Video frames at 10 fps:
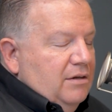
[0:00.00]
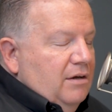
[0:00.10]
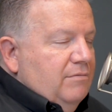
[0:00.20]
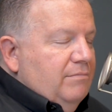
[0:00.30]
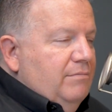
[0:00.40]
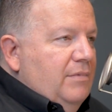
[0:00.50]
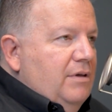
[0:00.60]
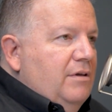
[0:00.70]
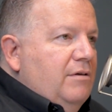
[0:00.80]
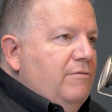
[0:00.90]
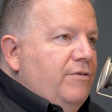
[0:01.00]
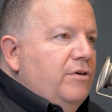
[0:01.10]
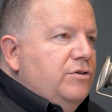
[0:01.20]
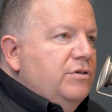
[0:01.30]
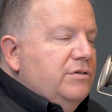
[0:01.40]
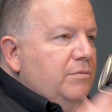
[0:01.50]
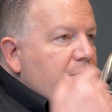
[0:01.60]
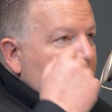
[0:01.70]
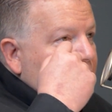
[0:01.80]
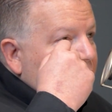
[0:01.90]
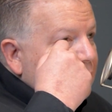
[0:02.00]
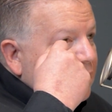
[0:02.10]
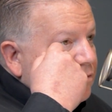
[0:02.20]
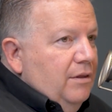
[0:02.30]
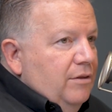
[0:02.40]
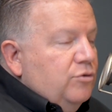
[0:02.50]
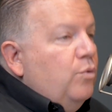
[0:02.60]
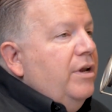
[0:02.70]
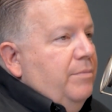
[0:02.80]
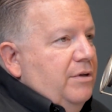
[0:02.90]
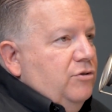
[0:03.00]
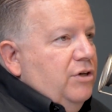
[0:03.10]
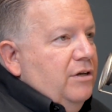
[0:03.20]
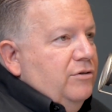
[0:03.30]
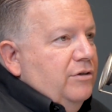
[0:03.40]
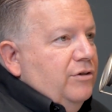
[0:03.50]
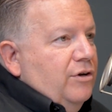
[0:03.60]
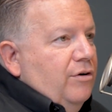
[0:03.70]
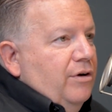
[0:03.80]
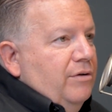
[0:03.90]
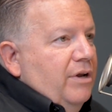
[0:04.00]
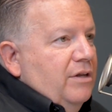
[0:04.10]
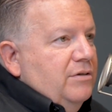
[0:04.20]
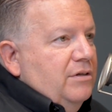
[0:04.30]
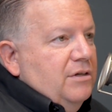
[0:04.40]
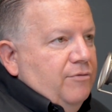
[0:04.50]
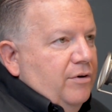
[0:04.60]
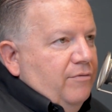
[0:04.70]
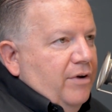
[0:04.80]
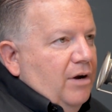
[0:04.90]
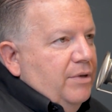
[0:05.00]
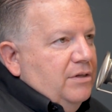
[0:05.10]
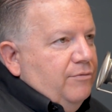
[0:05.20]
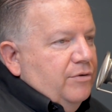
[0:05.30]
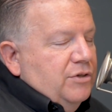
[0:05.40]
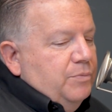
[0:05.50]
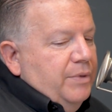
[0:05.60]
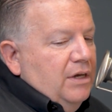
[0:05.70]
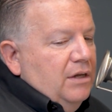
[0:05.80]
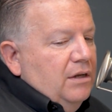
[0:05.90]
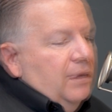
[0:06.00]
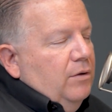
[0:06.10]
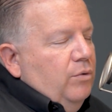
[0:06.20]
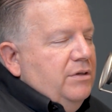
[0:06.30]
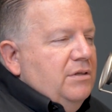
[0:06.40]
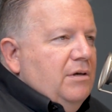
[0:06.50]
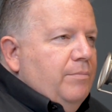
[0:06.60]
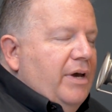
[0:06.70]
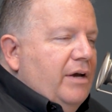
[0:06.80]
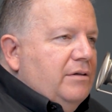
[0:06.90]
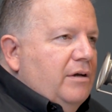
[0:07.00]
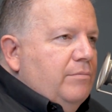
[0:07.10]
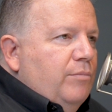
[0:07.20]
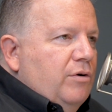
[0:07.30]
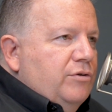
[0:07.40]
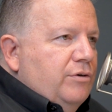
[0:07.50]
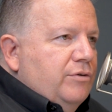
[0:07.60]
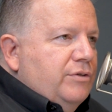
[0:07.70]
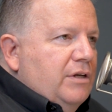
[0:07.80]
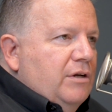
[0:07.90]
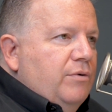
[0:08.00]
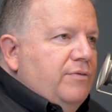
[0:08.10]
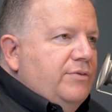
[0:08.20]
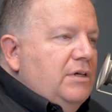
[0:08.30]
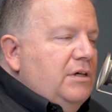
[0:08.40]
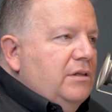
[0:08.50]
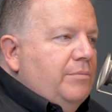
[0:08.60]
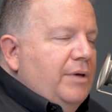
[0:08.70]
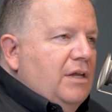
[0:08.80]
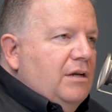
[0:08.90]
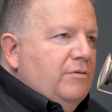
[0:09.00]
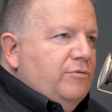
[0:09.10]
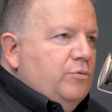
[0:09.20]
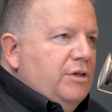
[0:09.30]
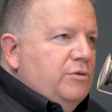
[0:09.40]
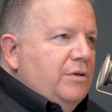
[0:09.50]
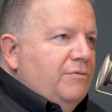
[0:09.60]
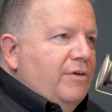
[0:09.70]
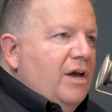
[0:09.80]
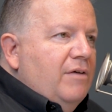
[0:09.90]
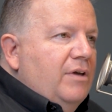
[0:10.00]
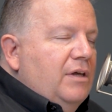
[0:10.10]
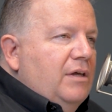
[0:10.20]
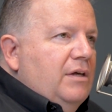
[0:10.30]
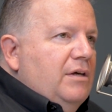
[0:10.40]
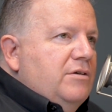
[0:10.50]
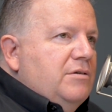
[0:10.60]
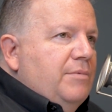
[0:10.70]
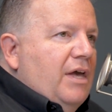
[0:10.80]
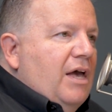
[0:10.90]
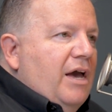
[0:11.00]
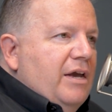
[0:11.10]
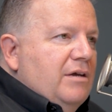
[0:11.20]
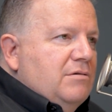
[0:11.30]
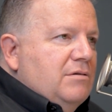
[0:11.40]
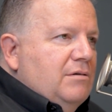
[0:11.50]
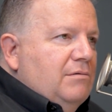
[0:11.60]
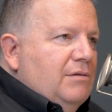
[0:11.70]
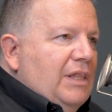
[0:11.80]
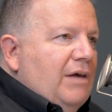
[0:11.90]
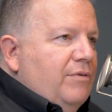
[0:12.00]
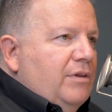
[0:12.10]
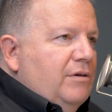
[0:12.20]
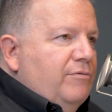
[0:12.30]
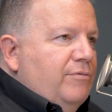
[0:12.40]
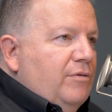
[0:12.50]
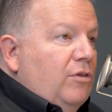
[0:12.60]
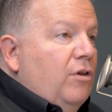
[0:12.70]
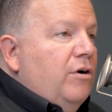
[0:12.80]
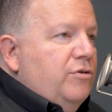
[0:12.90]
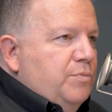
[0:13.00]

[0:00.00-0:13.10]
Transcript: on functions and people, there's quite a bit of change that's occurring, right? It's a different environment, different speed. What's the impact on mergers? I know we've seen at the beginning of 2025 some of the highest level of large